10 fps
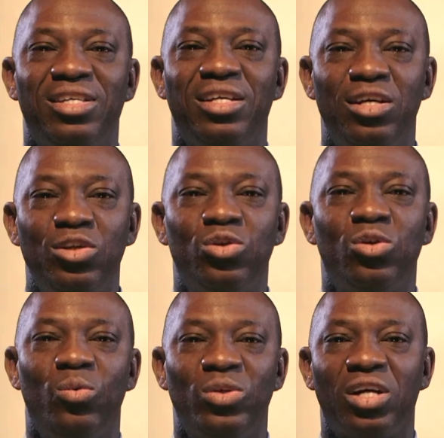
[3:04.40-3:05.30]
the issue
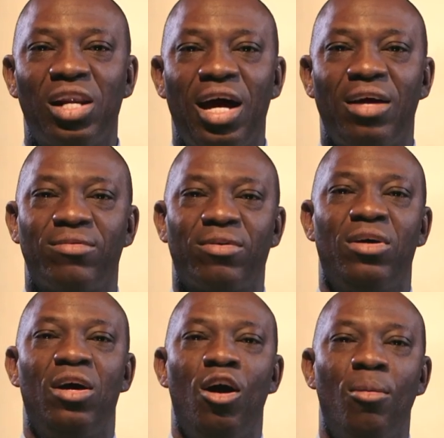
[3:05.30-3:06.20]
with your life.
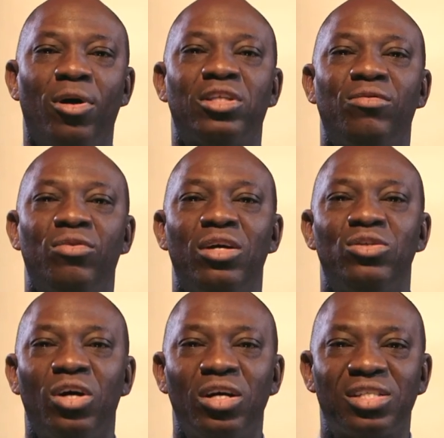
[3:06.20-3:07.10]
But if you are
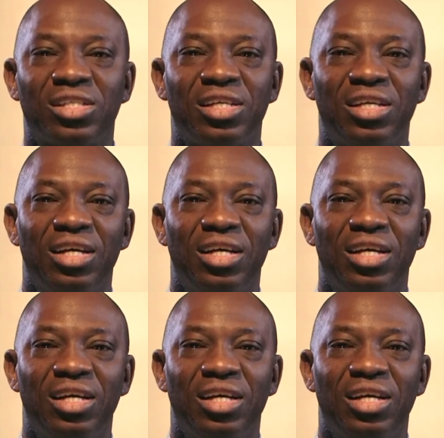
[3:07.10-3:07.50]
just